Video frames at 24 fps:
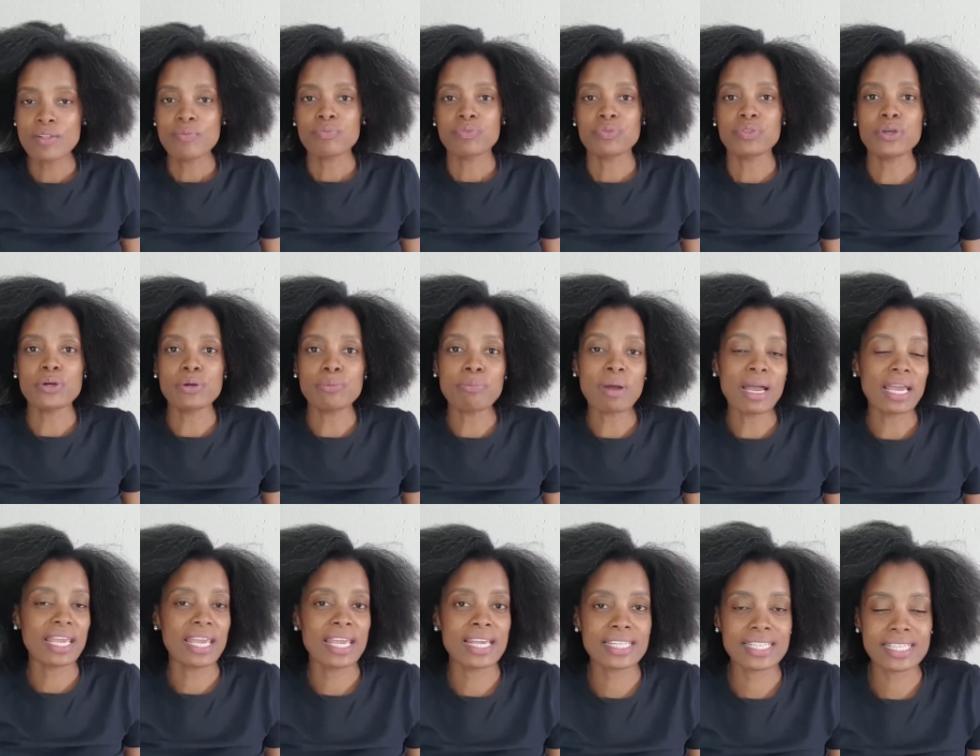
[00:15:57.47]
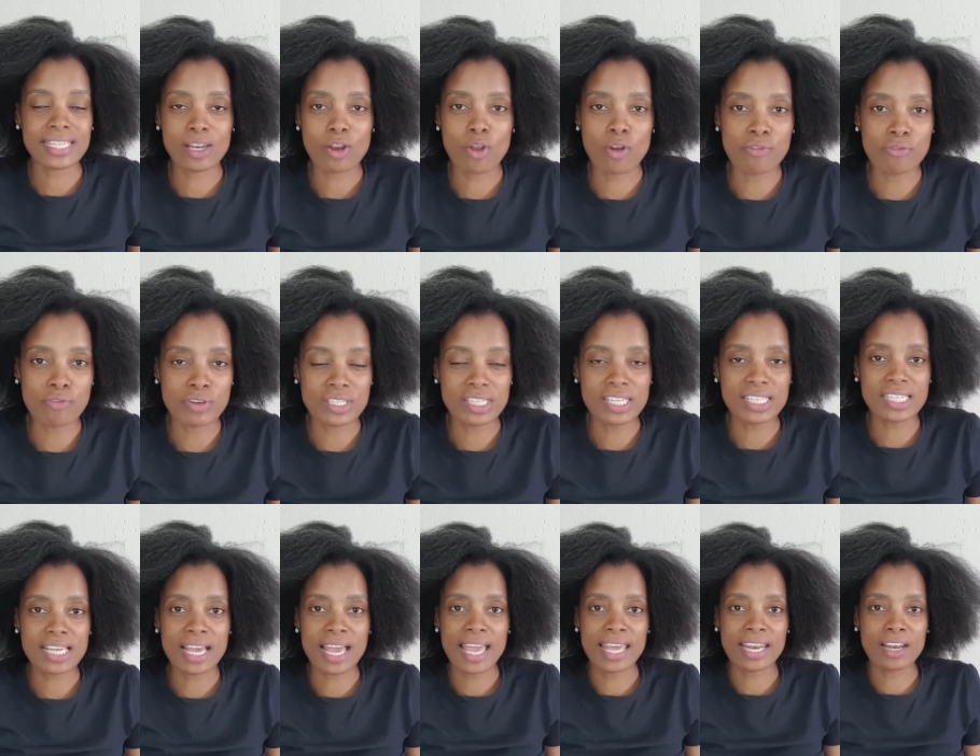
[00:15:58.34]
My hair salon visit. I had a
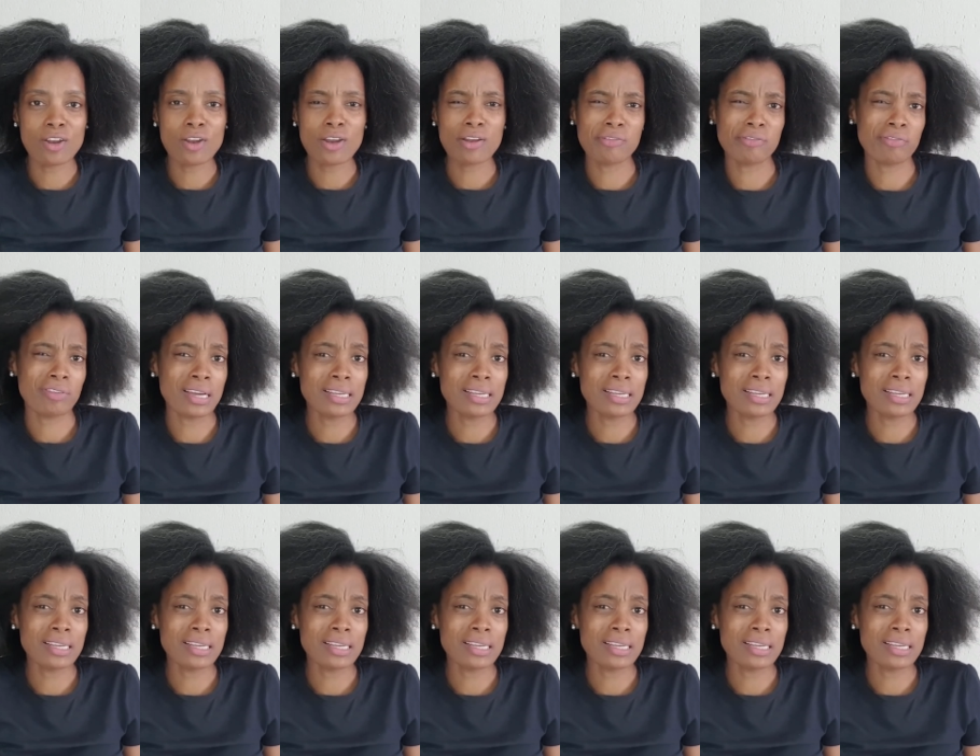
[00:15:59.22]
lot of fun,